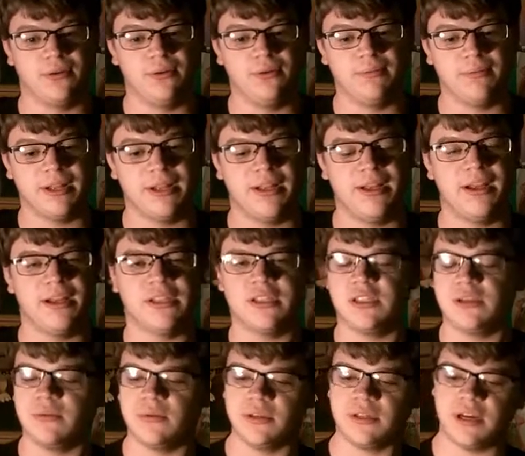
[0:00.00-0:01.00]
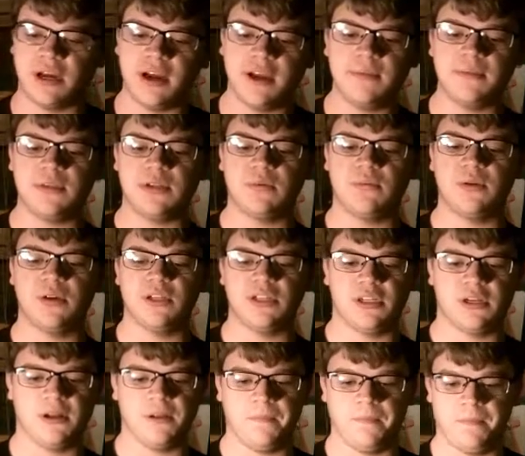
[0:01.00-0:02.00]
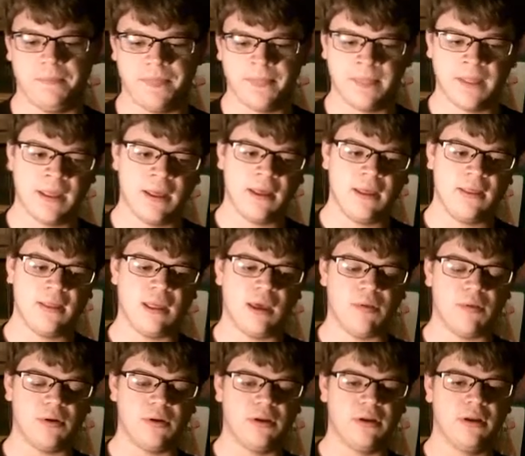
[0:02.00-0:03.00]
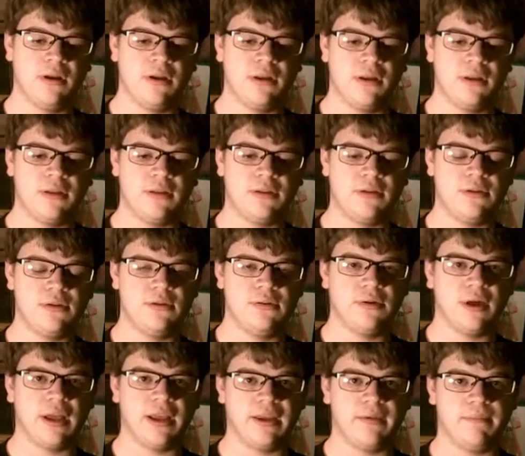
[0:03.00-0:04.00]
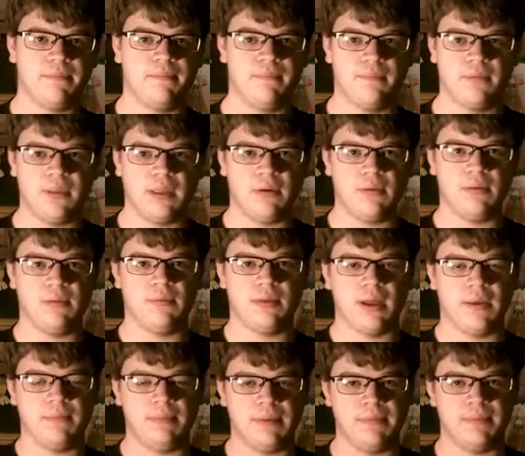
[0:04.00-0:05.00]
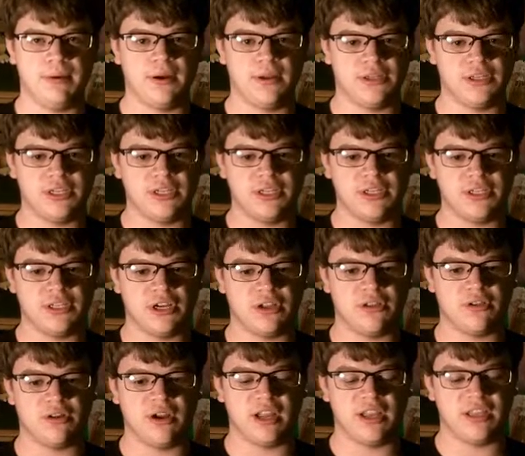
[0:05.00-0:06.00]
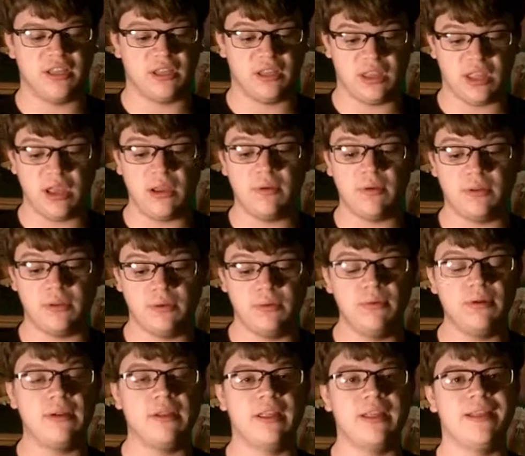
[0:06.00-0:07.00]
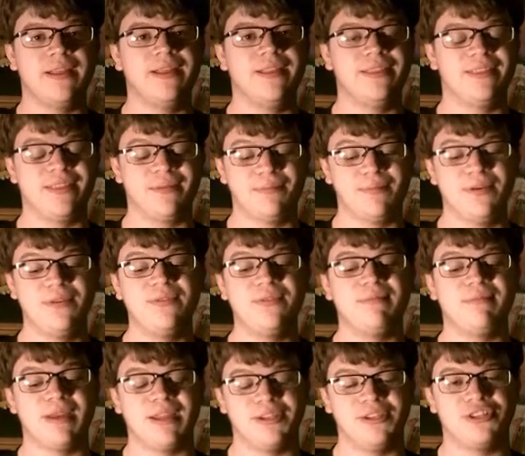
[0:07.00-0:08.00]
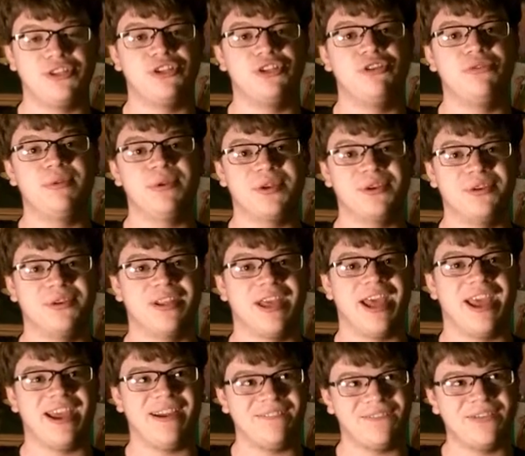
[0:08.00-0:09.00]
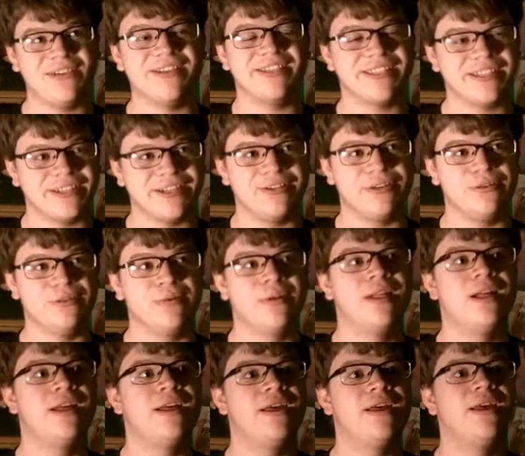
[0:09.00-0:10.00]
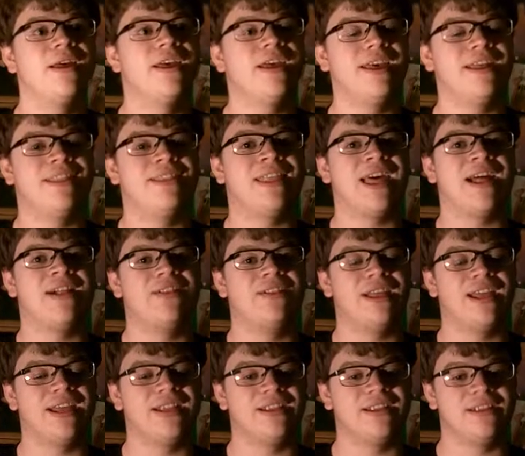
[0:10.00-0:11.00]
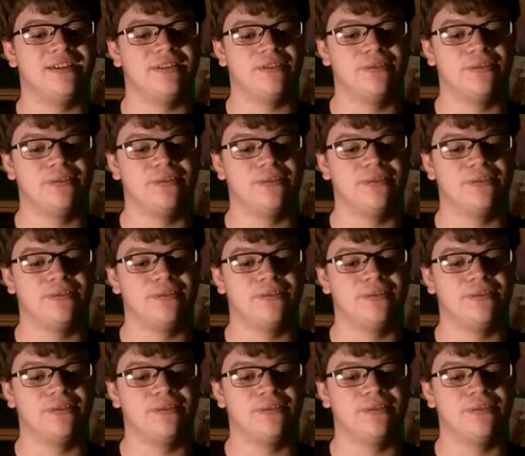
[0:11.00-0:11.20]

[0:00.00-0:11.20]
Oh my gosh, there were times in which they would do like they would like be punching each other, and they you would the movie made sure you heard every single hit that landed.